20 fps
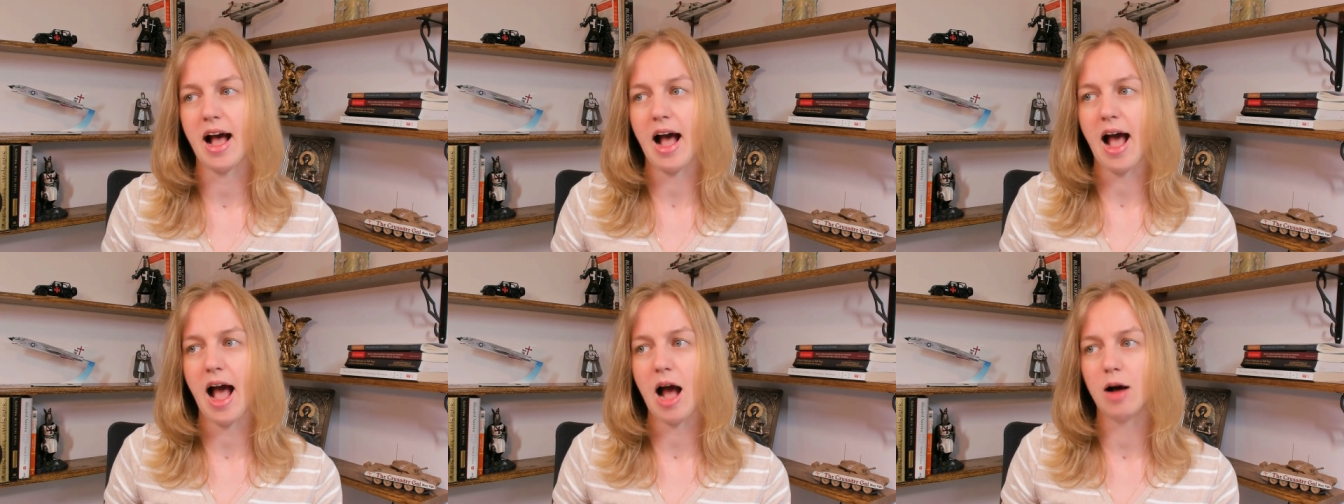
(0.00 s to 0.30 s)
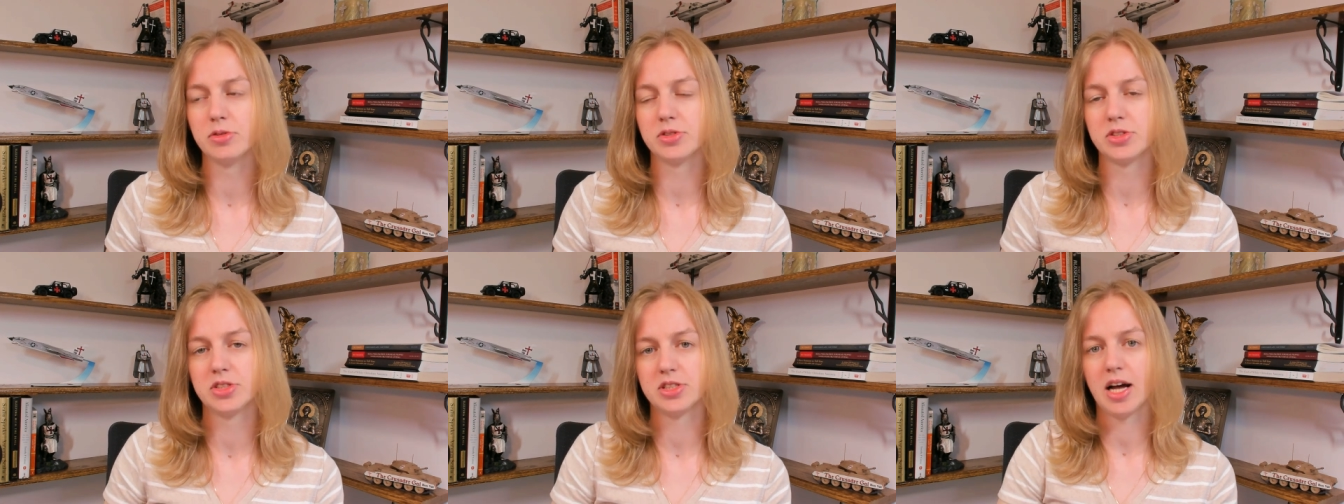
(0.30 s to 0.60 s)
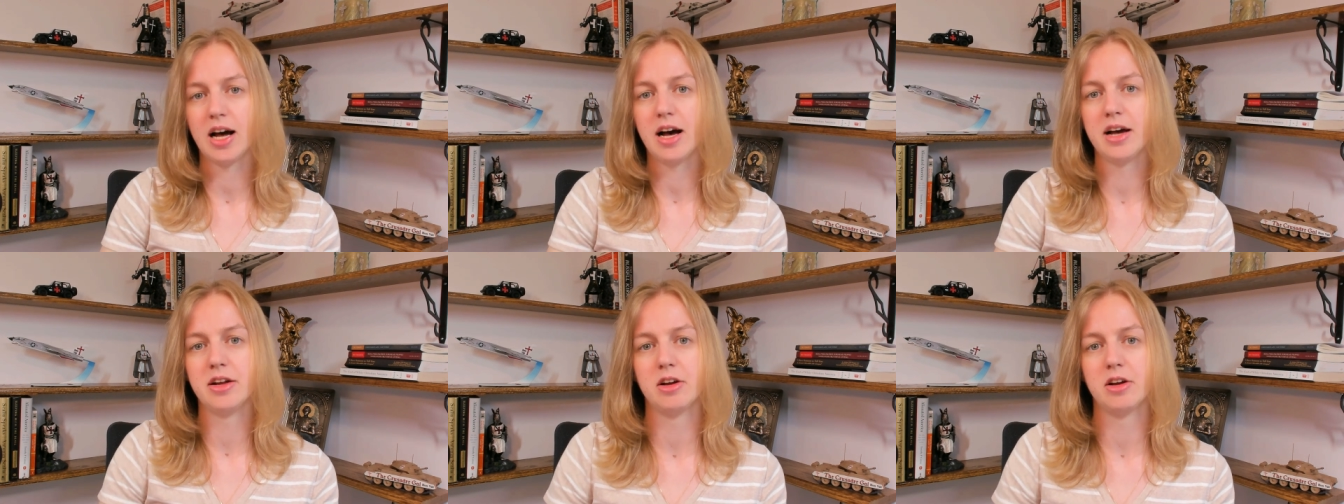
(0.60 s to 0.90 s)

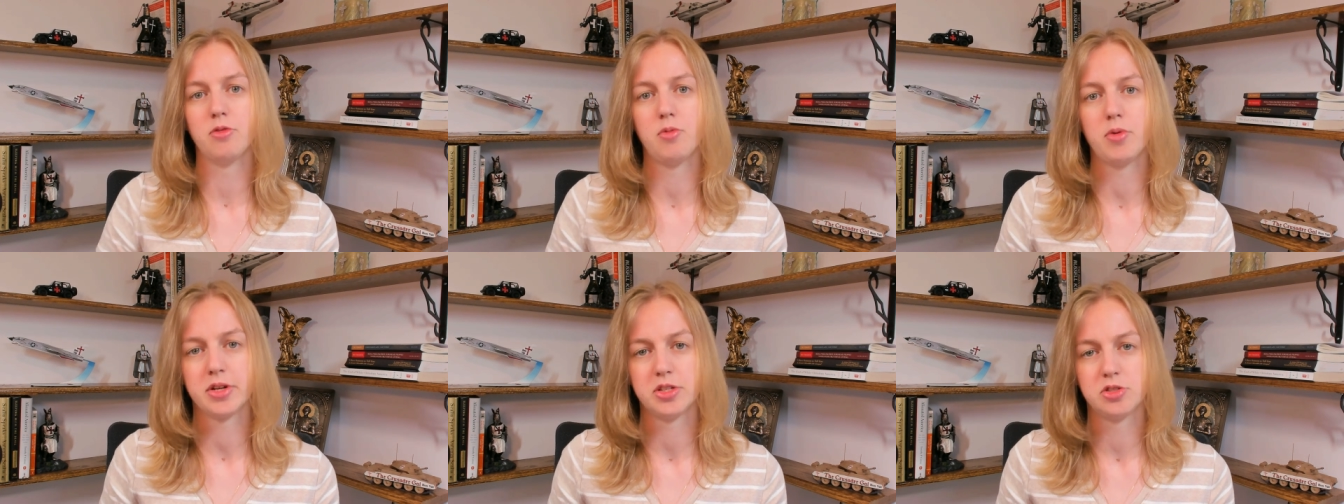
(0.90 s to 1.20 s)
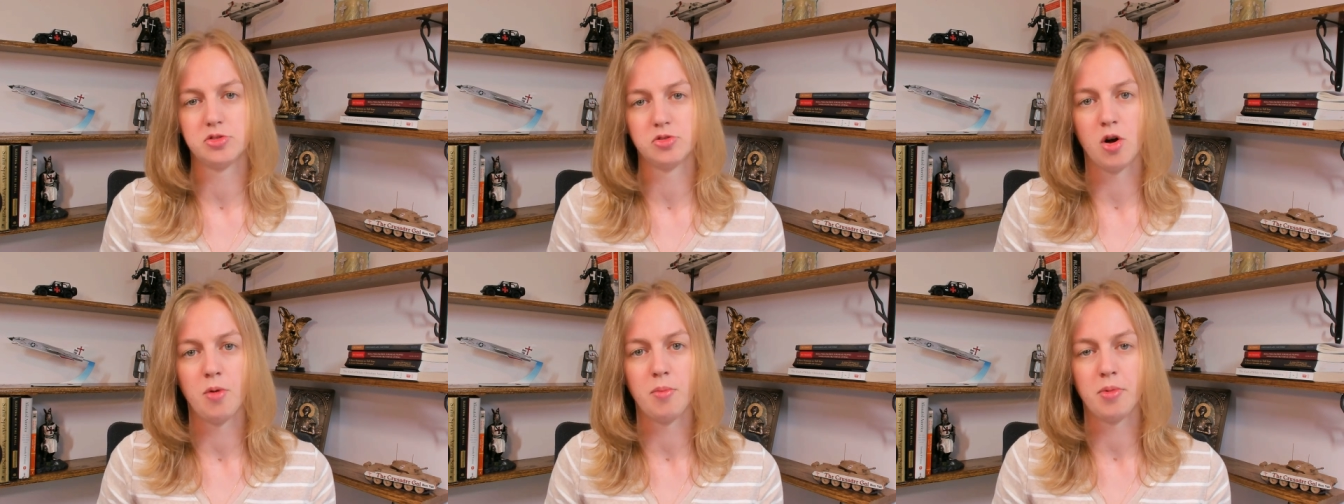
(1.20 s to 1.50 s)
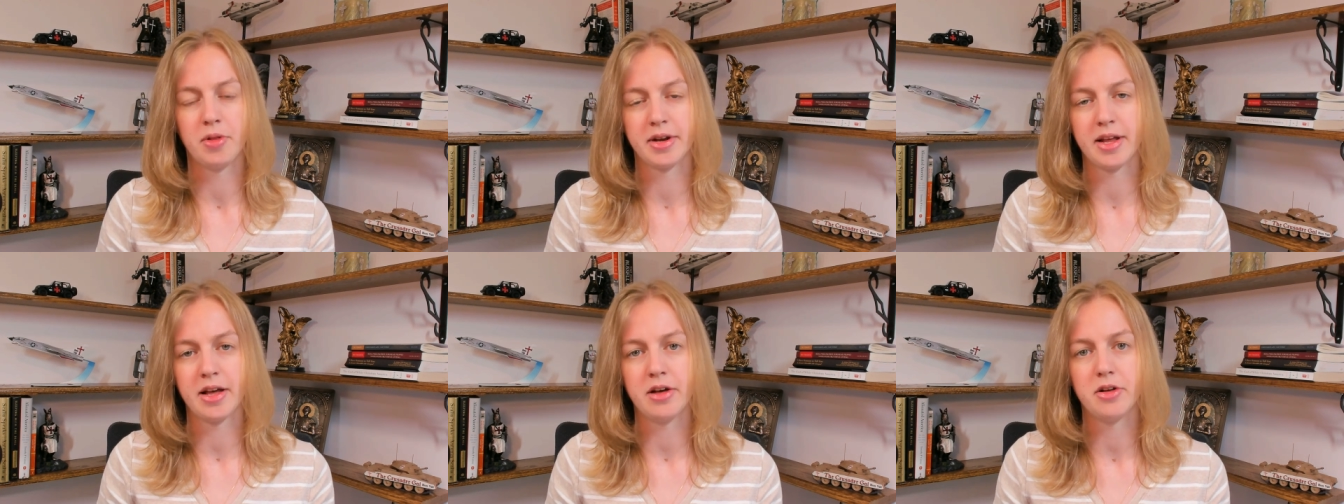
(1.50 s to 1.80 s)
outside of what is
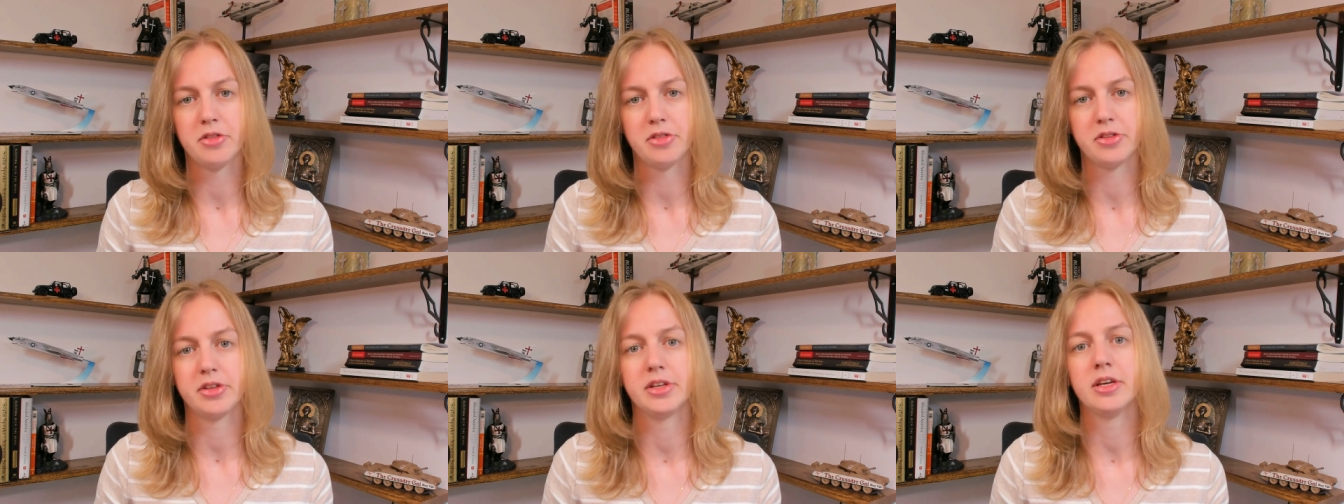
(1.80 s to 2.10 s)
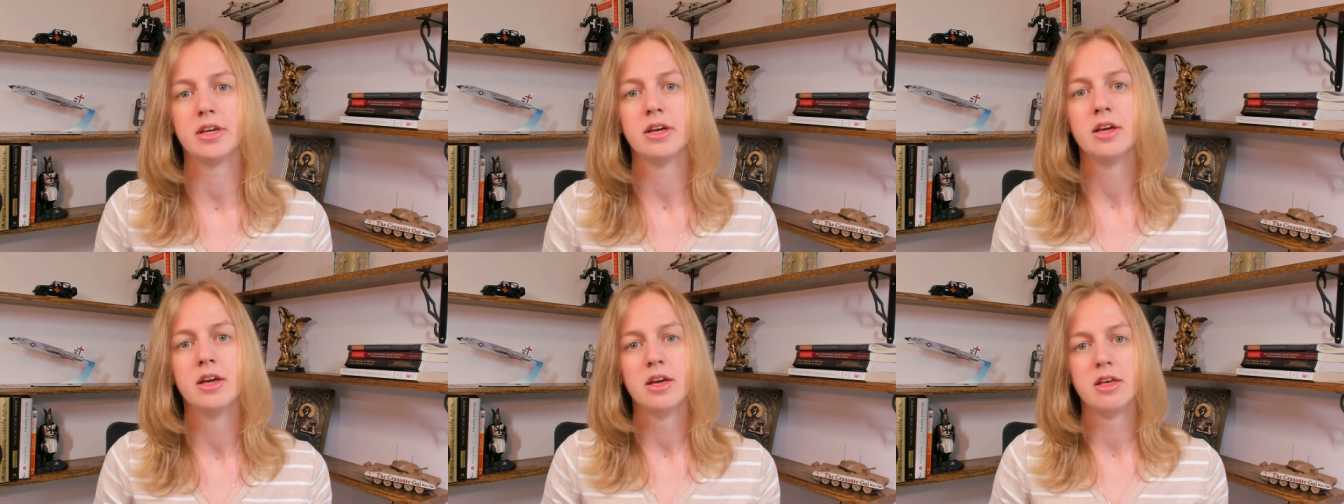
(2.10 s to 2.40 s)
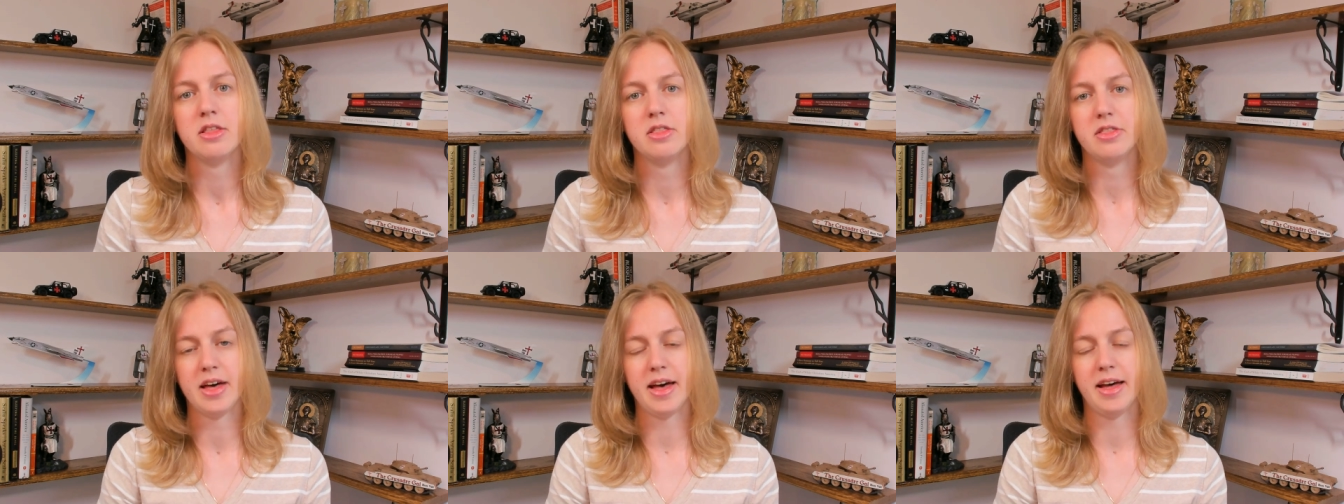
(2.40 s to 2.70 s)
normal and healthy,
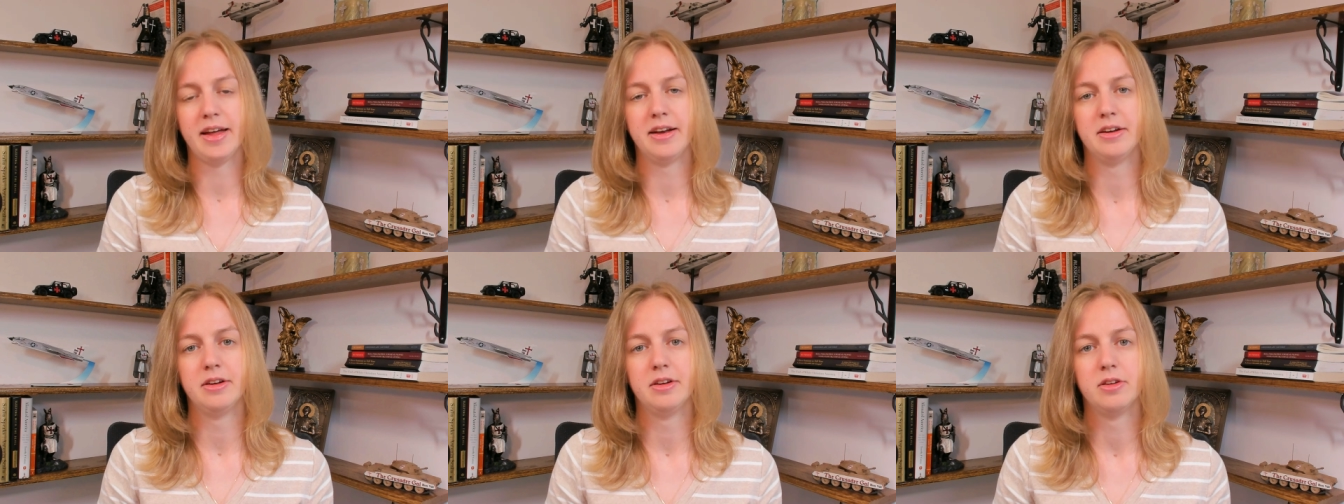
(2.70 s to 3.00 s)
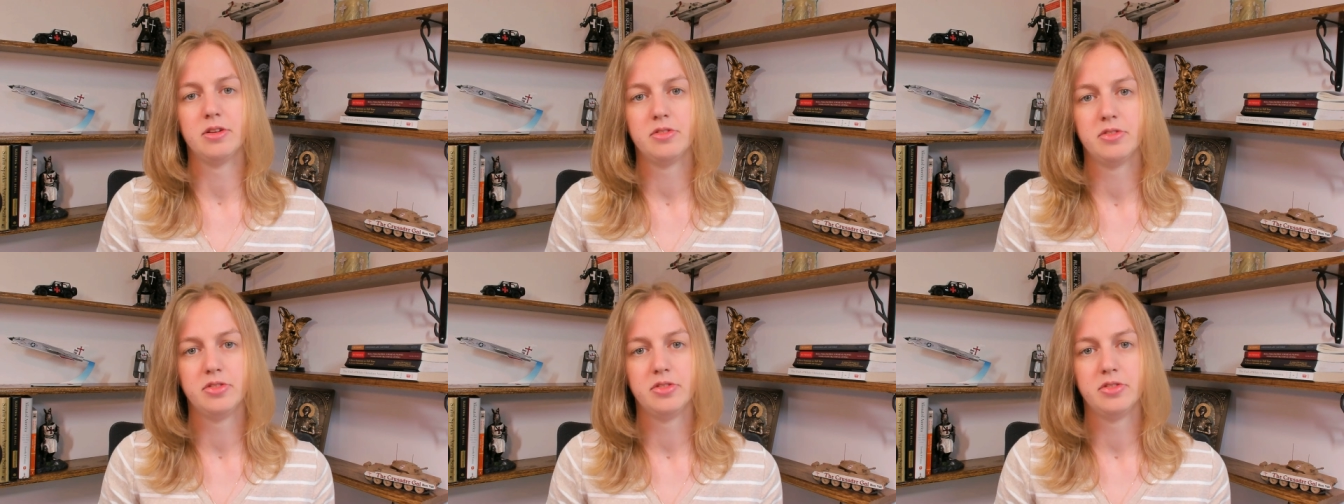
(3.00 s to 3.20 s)
then